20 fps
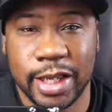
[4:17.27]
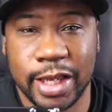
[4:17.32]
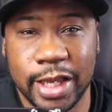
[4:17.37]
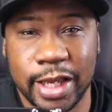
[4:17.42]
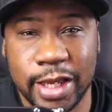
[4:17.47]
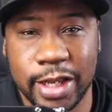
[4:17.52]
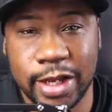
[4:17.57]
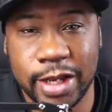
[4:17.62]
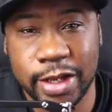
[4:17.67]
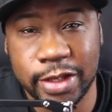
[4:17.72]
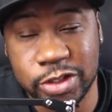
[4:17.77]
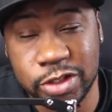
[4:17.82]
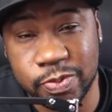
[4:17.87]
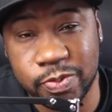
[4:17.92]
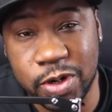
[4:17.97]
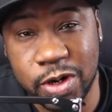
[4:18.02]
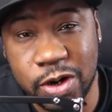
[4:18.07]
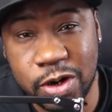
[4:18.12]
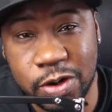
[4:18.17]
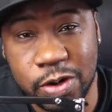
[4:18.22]
And
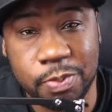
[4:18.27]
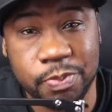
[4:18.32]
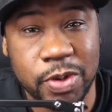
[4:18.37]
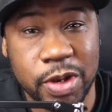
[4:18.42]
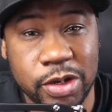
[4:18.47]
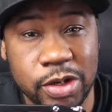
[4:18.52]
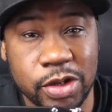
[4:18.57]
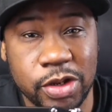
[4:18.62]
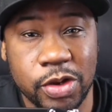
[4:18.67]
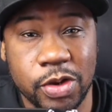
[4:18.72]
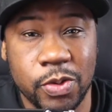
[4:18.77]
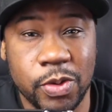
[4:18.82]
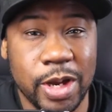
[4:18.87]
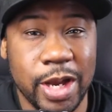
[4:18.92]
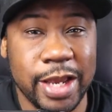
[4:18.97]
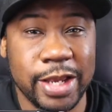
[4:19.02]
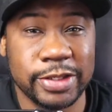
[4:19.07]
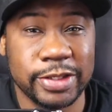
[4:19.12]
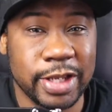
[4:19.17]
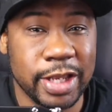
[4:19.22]
tomorrow I'm probably gonna go
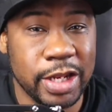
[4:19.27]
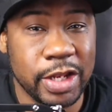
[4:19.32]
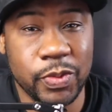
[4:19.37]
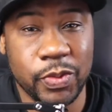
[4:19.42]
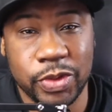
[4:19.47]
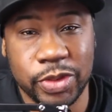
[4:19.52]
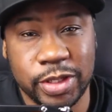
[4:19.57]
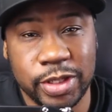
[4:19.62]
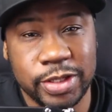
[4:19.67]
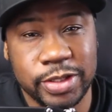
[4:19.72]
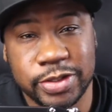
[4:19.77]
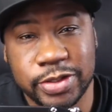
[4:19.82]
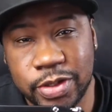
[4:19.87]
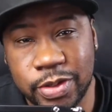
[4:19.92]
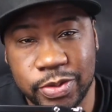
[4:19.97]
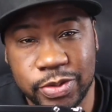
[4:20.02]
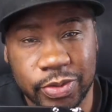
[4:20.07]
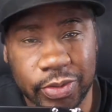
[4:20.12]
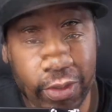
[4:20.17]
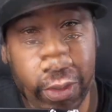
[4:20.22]
ice skating with these.
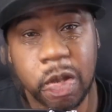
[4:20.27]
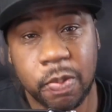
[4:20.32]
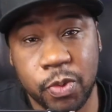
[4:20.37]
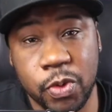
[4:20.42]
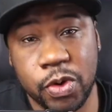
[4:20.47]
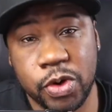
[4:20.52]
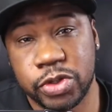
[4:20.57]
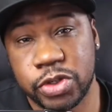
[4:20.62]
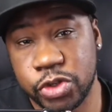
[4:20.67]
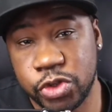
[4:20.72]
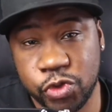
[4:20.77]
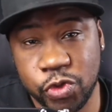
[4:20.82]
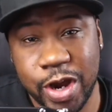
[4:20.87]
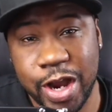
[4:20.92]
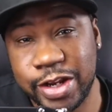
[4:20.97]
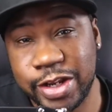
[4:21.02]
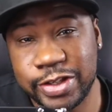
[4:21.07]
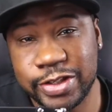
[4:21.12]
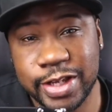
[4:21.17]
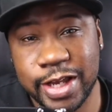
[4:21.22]
So I'm going to
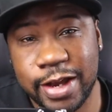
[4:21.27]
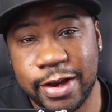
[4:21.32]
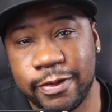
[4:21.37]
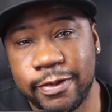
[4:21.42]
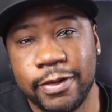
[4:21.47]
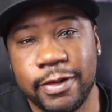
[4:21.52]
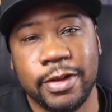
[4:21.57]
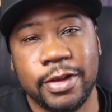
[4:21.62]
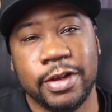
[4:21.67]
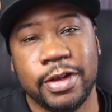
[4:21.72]
try these out.